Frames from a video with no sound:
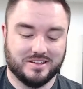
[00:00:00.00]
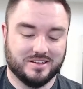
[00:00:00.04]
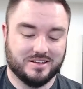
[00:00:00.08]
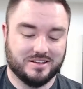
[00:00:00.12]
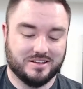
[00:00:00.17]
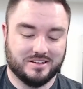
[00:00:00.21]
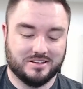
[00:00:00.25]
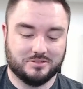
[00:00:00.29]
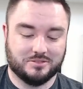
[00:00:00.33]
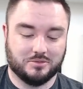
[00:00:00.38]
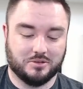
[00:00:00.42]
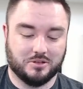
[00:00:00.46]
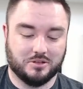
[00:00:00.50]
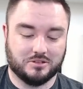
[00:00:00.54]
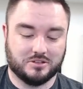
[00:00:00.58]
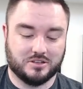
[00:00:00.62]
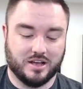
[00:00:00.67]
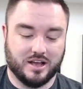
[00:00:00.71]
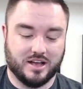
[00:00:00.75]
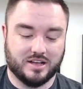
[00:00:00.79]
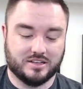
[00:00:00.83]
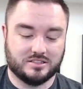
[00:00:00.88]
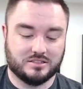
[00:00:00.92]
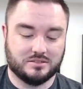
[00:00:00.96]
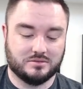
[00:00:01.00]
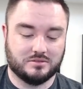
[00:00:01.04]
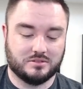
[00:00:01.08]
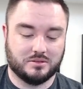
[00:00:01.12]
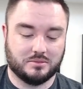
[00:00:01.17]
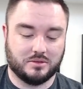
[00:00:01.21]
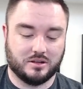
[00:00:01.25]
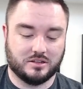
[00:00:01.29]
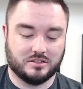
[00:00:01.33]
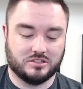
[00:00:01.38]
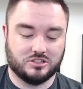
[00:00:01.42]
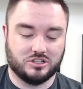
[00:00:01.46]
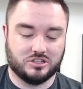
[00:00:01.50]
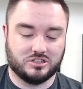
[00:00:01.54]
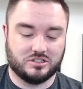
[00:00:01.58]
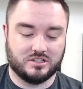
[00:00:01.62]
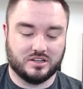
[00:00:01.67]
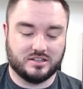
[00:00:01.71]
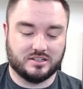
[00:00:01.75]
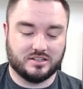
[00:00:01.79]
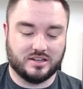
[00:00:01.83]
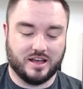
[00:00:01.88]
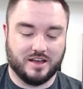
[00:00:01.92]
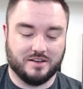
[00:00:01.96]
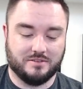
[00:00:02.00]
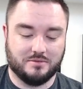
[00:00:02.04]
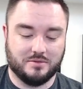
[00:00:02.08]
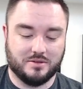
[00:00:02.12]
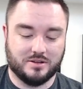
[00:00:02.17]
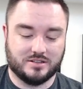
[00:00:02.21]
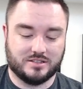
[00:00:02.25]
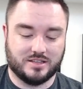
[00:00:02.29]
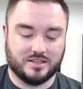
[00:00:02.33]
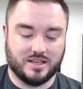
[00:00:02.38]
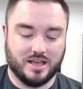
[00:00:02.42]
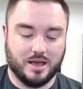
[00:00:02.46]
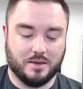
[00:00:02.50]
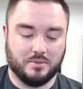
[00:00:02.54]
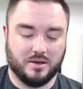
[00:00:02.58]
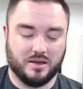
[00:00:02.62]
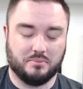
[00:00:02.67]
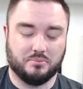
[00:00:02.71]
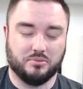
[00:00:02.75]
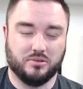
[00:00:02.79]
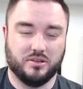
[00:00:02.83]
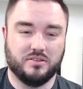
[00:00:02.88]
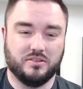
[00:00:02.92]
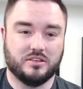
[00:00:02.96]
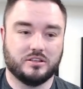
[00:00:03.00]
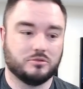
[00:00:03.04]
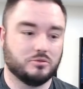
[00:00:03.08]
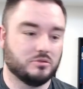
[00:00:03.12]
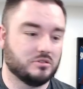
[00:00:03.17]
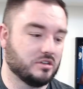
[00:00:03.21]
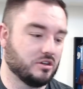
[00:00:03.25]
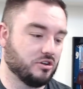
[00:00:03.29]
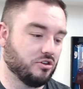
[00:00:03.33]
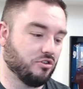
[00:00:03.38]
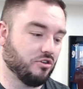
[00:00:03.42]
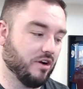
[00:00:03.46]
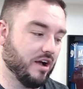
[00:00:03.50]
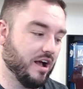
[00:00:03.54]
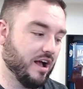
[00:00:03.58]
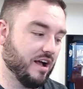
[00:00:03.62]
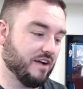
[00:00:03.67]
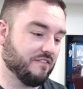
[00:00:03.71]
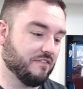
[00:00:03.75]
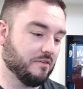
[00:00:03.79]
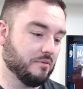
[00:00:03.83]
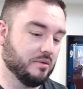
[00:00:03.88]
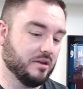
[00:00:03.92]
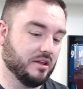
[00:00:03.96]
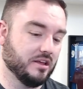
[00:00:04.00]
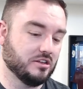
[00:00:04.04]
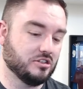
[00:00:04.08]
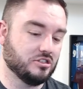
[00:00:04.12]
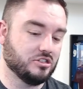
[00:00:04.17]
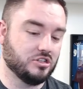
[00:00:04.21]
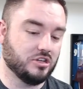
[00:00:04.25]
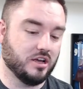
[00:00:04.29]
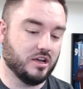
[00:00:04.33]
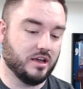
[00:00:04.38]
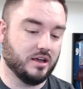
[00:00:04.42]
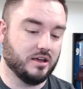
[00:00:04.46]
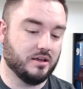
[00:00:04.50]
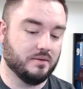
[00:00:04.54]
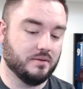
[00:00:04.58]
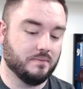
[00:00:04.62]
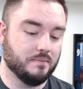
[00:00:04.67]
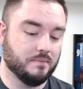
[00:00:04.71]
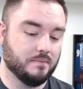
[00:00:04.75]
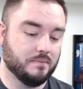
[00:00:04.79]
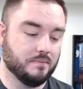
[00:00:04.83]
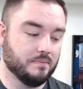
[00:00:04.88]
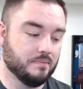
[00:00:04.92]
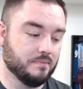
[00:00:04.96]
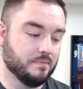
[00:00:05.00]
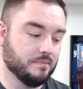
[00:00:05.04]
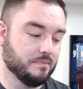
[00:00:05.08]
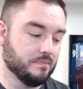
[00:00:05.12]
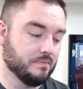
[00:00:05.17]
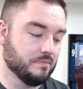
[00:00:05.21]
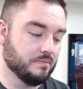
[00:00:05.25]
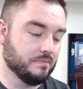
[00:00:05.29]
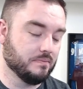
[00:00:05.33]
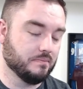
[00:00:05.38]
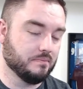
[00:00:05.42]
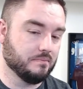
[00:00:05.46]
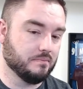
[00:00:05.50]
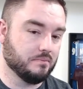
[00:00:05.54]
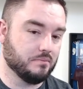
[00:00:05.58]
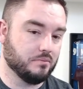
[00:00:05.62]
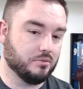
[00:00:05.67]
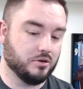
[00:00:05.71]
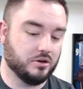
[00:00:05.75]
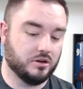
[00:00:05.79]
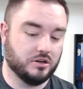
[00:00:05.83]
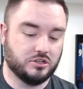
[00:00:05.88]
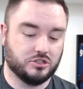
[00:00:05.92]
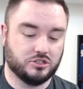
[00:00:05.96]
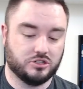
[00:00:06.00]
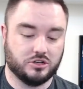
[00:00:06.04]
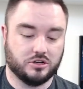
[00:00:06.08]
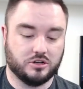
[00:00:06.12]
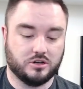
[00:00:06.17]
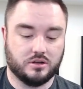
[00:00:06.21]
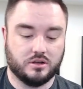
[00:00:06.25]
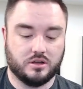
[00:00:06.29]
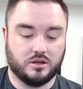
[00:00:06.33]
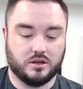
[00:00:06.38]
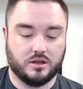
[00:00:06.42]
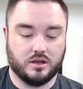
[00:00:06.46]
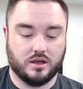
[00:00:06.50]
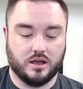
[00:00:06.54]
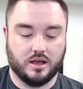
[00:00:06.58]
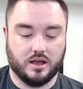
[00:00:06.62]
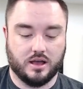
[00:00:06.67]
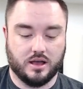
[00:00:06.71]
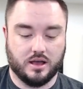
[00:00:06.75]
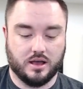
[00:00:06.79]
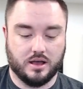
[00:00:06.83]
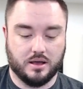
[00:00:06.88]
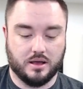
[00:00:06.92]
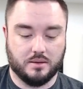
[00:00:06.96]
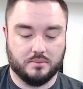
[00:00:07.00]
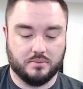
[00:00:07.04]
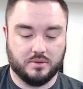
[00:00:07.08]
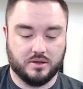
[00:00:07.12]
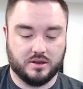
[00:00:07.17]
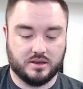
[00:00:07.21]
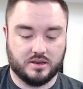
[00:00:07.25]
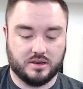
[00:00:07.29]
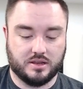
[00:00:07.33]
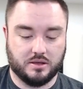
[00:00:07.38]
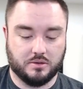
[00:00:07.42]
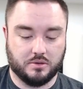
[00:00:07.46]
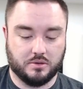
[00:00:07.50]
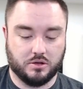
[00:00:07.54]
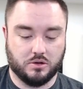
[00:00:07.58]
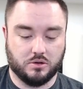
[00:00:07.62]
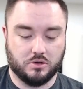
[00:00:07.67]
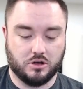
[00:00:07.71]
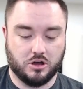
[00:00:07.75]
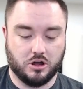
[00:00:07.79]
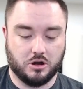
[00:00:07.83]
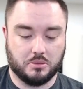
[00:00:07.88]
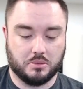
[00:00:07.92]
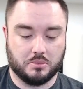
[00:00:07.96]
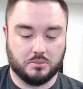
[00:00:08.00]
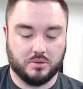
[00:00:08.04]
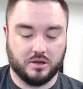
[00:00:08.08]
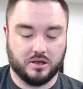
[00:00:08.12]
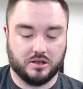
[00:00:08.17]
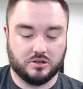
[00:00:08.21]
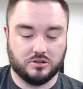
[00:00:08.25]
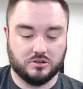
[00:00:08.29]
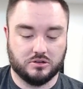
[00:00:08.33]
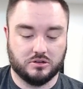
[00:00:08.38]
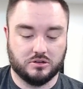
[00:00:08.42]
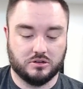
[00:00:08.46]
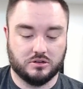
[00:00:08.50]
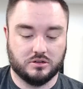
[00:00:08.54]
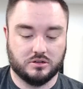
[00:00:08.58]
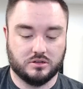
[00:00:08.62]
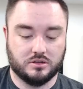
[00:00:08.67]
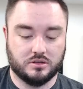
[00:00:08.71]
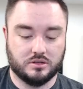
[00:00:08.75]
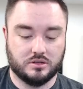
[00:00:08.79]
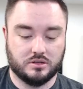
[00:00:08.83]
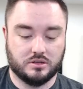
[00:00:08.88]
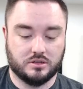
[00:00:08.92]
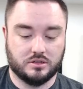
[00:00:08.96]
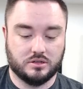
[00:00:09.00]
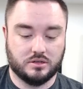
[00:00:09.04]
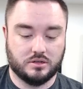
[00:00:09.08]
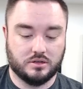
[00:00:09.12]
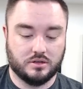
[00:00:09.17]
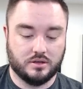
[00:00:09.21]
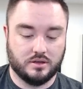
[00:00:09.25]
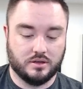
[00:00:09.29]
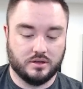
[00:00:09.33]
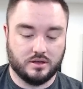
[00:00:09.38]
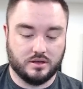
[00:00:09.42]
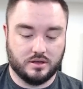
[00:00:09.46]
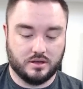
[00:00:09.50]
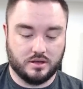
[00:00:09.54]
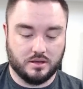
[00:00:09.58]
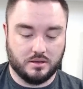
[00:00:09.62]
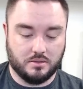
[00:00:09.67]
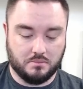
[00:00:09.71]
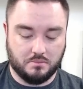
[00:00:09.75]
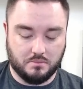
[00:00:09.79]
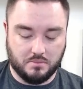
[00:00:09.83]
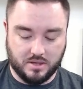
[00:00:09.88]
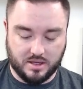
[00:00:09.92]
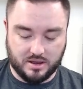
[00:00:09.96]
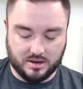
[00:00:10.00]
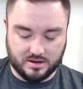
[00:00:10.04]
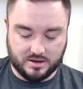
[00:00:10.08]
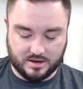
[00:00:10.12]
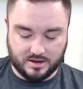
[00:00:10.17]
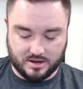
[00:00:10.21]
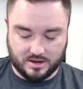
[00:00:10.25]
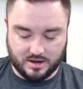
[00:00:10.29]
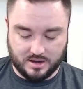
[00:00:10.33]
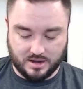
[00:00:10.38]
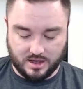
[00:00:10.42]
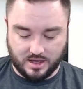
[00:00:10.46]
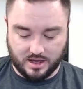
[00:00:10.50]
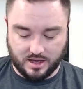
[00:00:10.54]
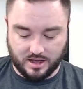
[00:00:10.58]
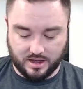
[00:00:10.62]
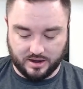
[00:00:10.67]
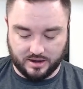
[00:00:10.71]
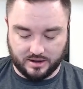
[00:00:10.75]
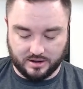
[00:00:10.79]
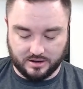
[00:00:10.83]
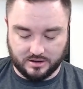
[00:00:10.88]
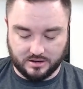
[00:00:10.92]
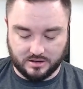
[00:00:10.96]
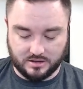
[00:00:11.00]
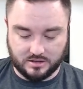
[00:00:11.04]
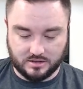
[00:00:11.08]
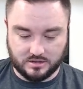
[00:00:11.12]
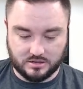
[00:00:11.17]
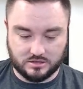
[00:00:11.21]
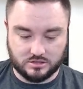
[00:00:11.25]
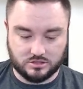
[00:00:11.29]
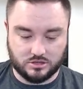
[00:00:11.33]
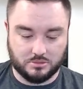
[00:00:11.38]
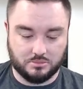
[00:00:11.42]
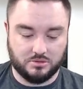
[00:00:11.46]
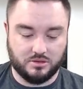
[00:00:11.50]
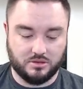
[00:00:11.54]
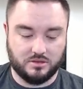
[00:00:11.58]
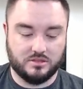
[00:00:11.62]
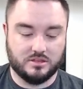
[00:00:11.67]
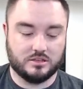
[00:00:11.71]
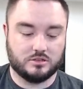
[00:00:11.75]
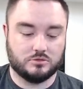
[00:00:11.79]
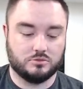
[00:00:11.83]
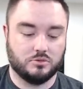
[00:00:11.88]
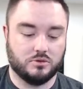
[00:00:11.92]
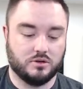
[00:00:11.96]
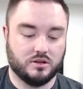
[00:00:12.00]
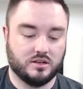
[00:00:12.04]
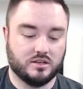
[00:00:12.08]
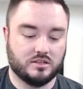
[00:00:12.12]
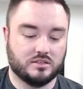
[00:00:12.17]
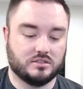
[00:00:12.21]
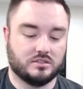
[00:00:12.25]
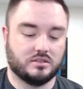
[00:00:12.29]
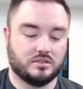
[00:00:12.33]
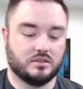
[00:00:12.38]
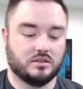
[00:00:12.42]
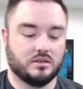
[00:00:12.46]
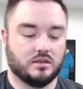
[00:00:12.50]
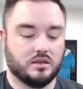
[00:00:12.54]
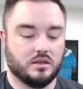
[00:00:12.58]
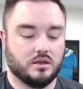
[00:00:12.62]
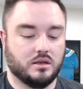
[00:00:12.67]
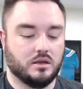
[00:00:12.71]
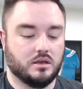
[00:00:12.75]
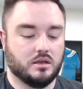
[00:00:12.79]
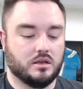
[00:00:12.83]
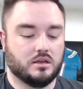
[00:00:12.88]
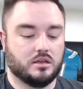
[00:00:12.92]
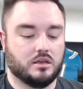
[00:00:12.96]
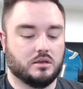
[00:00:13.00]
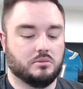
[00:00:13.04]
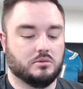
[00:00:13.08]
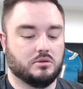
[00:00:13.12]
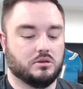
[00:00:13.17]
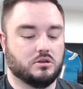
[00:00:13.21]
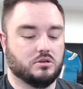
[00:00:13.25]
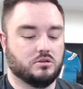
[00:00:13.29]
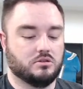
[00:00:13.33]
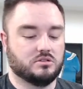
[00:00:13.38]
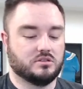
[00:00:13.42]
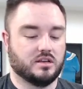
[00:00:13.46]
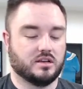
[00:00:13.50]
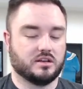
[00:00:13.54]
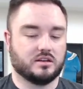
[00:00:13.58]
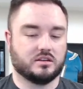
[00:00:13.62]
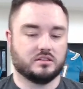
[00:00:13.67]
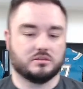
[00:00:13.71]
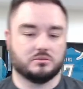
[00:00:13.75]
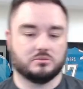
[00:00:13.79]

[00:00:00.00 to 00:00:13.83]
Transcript: He's one of those guys. Sometimes it's just nice to have him in a slab. I believe this was a crack from an HGA. Pretty sure. Uh, but here we go. Connor McMichael, mint nine. So I believe this was Give me two seconds.